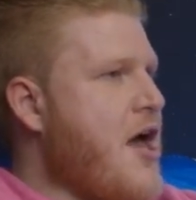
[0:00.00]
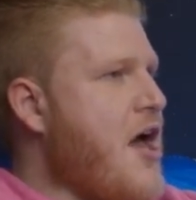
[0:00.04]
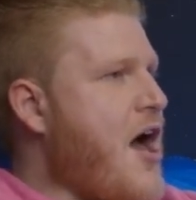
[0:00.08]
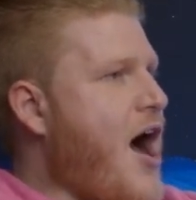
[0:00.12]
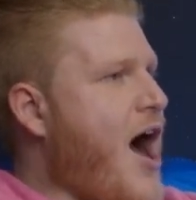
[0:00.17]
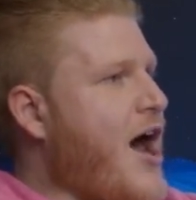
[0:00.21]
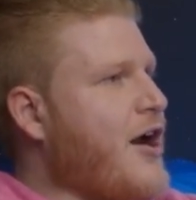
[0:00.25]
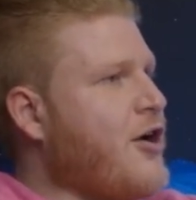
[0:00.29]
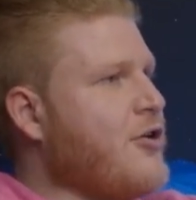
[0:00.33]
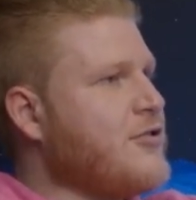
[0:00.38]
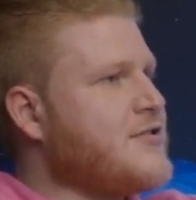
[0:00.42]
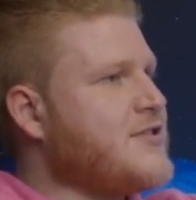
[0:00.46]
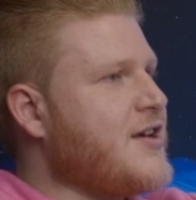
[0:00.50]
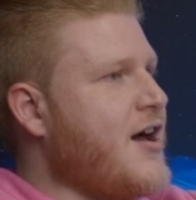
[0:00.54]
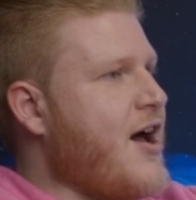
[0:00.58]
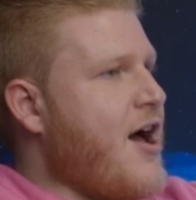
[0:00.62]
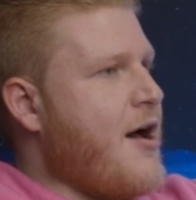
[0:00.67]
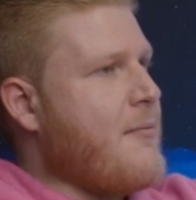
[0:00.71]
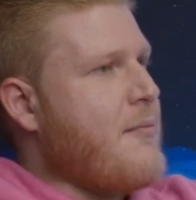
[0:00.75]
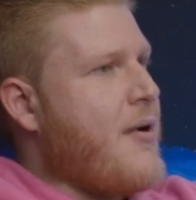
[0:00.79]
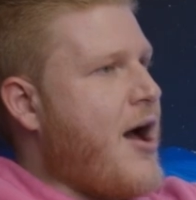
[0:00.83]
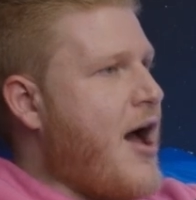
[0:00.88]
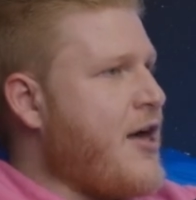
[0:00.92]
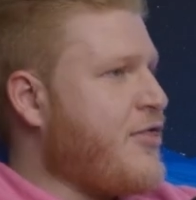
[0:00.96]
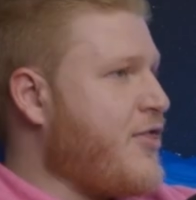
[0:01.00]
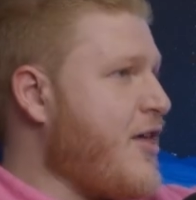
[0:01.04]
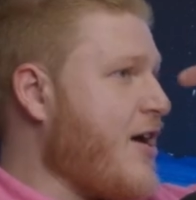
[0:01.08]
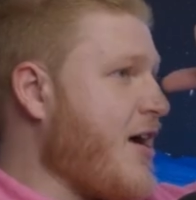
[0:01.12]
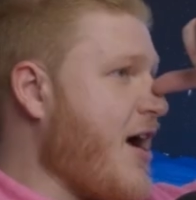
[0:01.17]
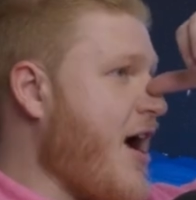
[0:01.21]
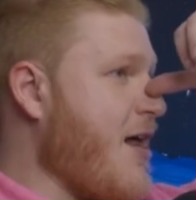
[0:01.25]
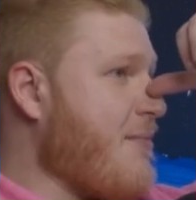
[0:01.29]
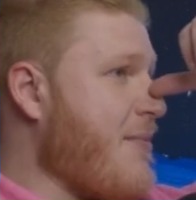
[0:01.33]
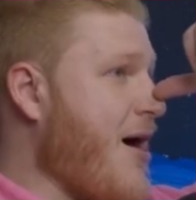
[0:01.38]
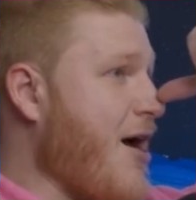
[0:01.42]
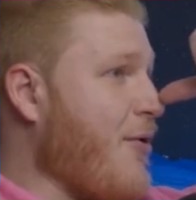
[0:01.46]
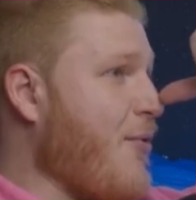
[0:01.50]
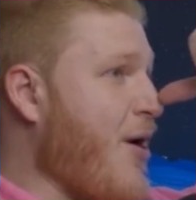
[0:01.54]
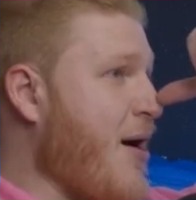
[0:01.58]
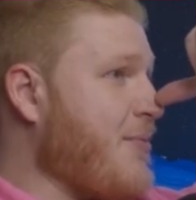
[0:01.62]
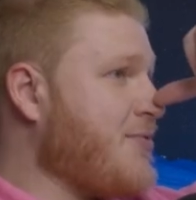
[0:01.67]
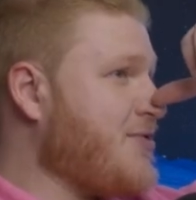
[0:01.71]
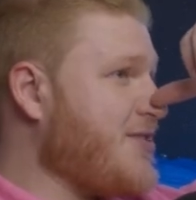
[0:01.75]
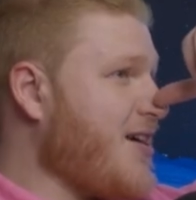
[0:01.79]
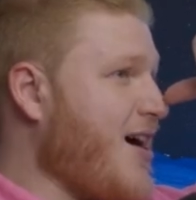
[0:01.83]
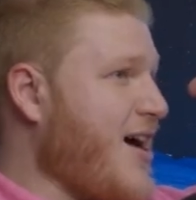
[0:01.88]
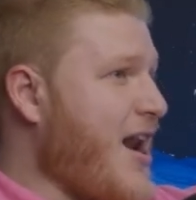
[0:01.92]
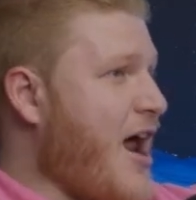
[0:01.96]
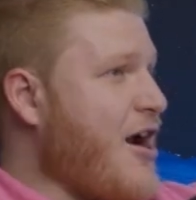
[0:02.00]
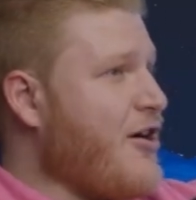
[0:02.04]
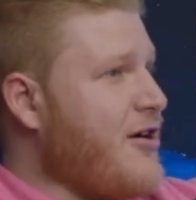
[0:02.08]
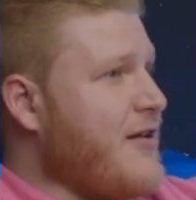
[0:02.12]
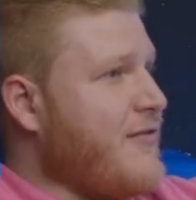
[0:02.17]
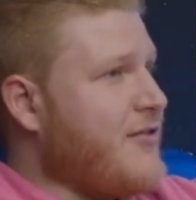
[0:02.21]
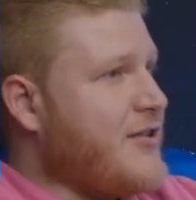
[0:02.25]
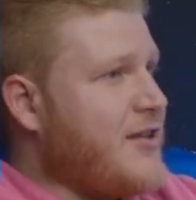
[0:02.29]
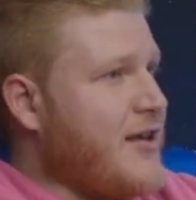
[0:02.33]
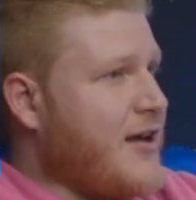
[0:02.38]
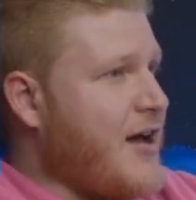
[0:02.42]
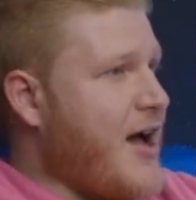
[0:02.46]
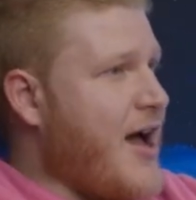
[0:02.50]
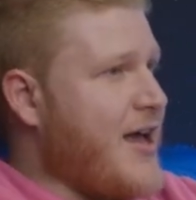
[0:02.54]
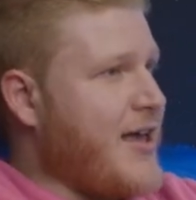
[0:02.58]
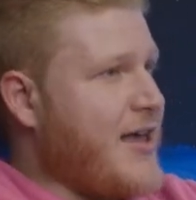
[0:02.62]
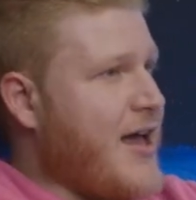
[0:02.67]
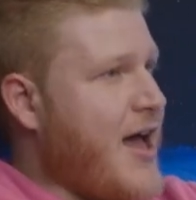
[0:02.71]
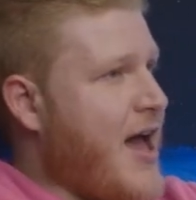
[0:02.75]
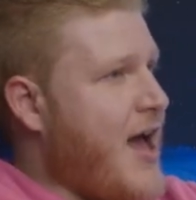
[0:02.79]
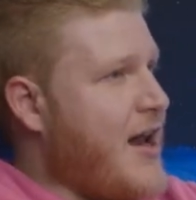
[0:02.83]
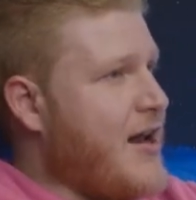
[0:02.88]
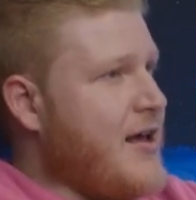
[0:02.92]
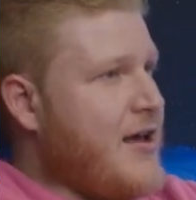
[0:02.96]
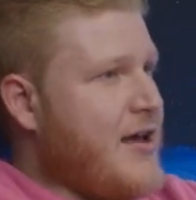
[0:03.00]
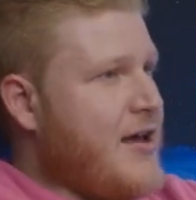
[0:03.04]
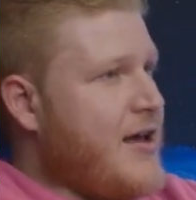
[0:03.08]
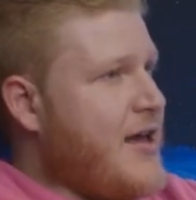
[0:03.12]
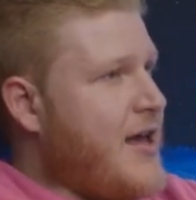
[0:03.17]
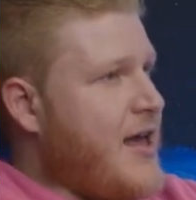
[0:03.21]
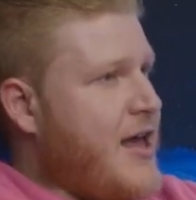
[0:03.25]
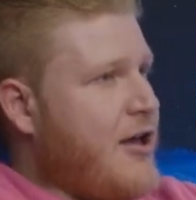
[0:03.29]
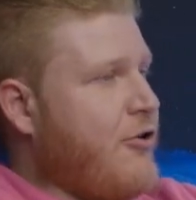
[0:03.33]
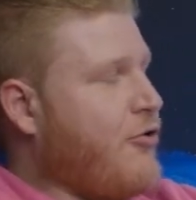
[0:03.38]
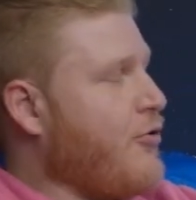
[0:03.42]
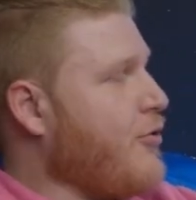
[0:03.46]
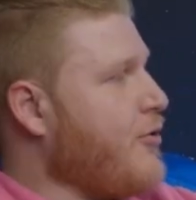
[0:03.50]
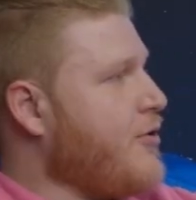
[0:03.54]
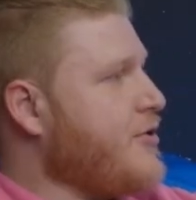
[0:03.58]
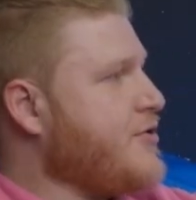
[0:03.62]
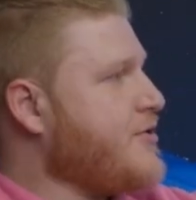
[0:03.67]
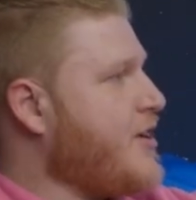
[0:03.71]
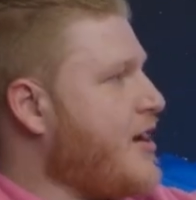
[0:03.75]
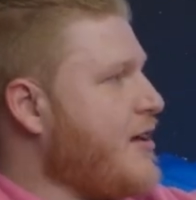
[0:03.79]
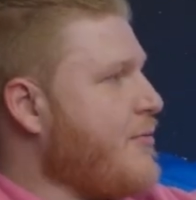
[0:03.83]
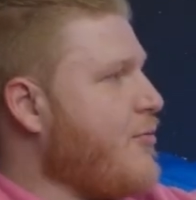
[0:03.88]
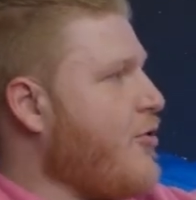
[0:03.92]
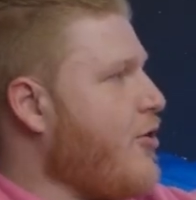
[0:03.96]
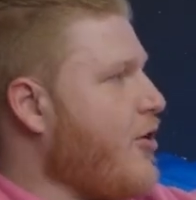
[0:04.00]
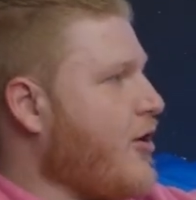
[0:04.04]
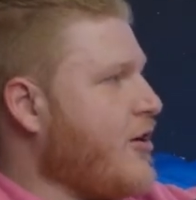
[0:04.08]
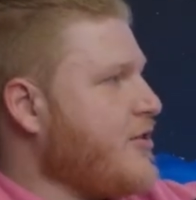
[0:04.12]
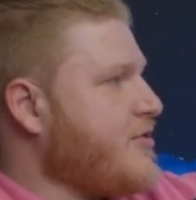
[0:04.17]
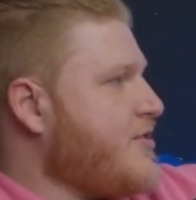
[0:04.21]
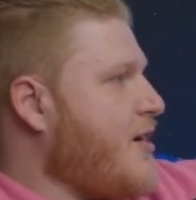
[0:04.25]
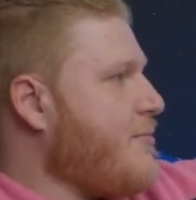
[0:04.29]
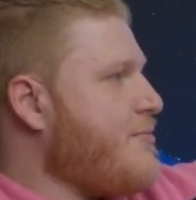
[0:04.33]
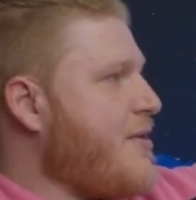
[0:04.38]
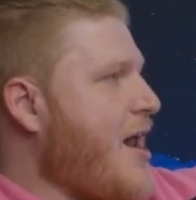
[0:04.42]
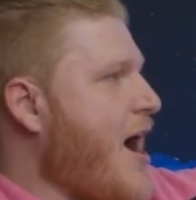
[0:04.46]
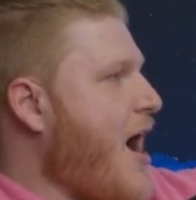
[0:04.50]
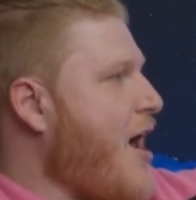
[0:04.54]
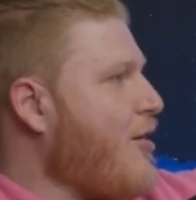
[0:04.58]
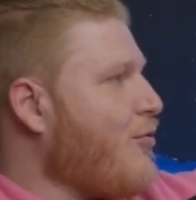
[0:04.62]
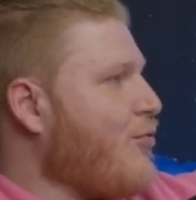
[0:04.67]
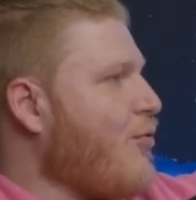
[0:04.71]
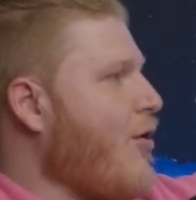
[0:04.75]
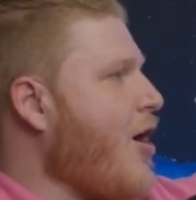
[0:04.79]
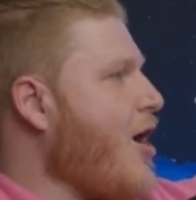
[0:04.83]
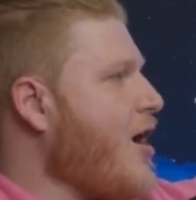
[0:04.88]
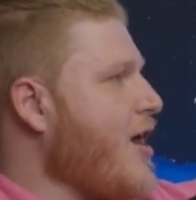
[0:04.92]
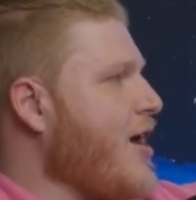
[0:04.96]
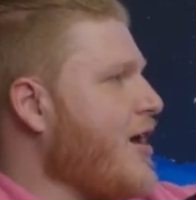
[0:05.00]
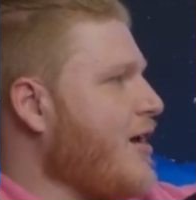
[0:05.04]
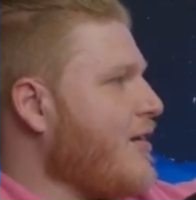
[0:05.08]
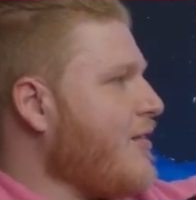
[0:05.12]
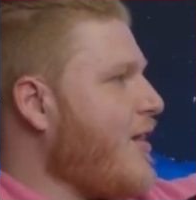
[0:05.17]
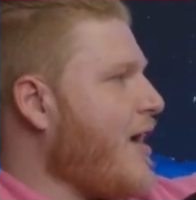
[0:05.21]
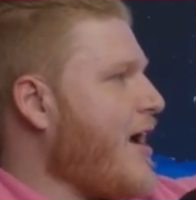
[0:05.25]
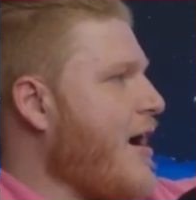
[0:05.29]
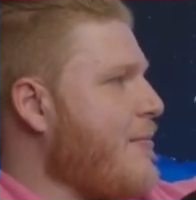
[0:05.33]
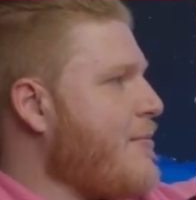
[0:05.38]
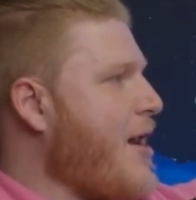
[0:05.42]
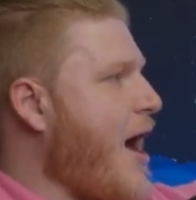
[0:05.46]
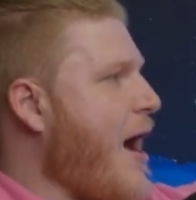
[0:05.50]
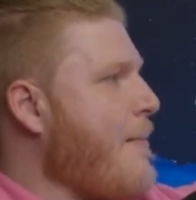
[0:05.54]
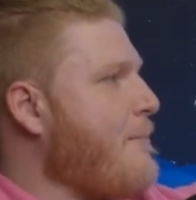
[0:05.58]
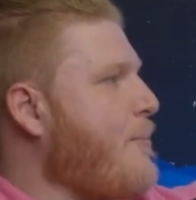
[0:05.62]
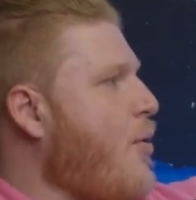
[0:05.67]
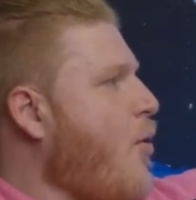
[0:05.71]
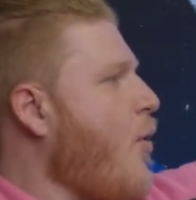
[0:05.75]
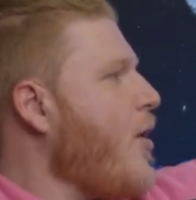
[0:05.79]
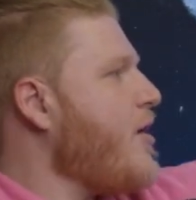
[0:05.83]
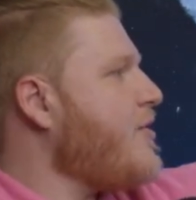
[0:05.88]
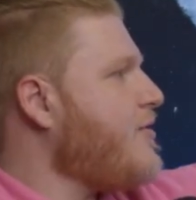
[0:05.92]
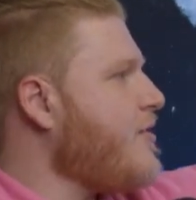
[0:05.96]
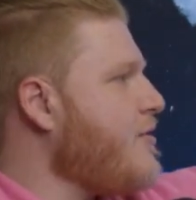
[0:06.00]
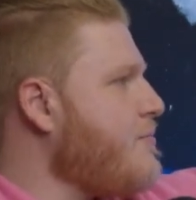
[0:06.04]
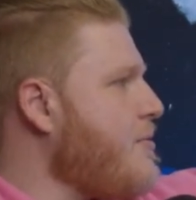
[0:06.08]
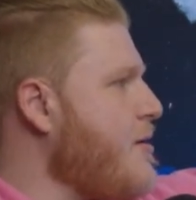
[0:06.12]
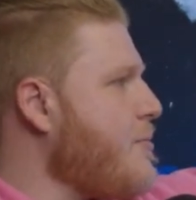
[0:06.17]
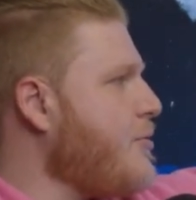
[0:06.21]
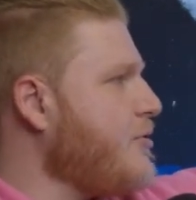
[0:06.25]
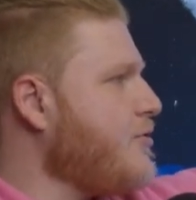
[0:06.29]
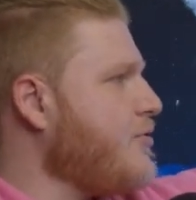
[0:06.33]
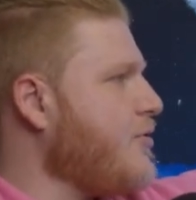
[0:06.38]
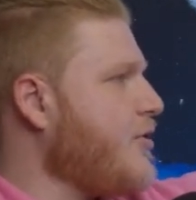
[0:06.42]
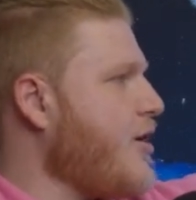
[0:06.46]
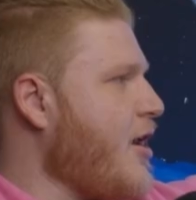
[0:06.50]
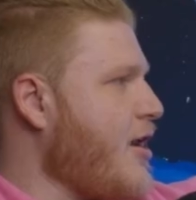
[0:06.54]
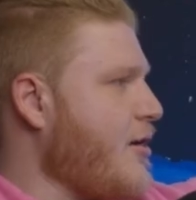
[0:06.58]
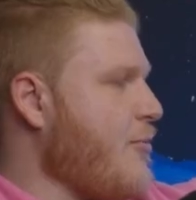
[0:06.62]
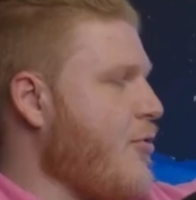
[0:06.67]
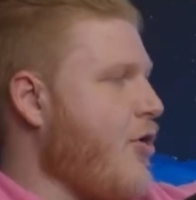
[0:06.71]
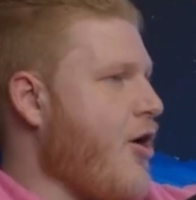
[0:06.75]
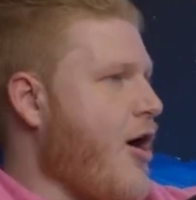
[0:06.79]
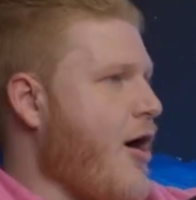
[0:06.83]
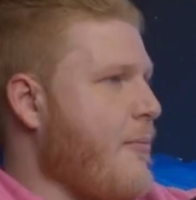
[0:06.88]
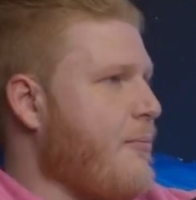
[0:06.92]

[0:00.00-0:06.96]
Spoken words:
I don't, I think on my website, I don't even think I get inquiries anymore because I'm not running, like I'm not pointing people to it anymore. I'm